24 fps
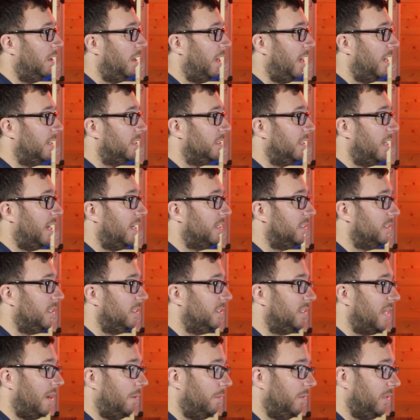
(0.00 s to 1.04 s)
and did
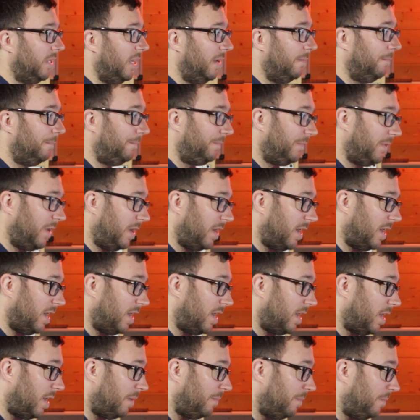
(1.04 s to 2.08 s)
that with it.
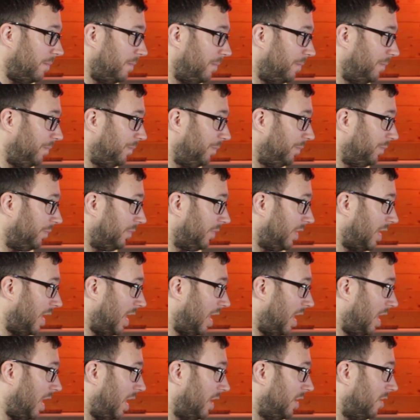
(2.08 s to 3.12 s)

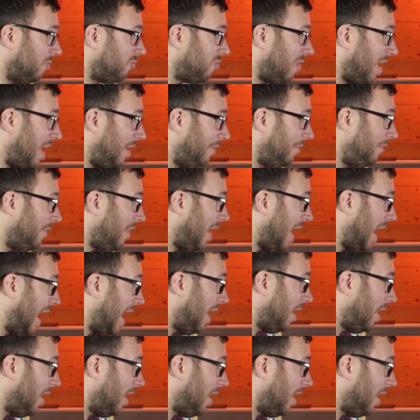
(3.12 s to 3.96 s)
And around that,